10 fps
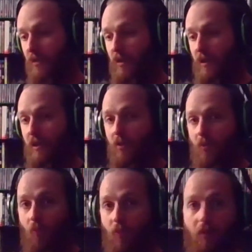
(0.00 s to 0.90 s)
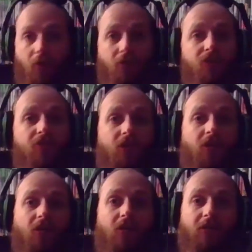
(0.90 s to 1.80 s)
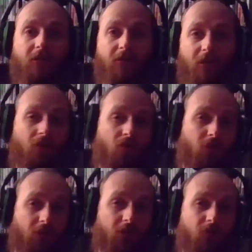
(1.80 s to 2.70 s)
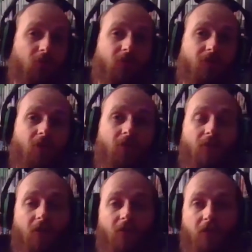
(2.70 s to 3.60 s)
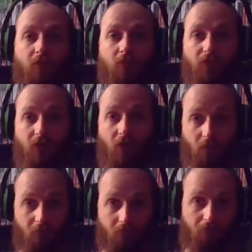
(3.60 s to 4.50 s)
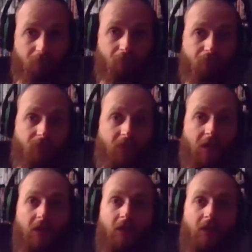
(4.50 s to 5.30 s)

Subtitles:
when I purchased the gun, I did kind of look into it to verify that it was a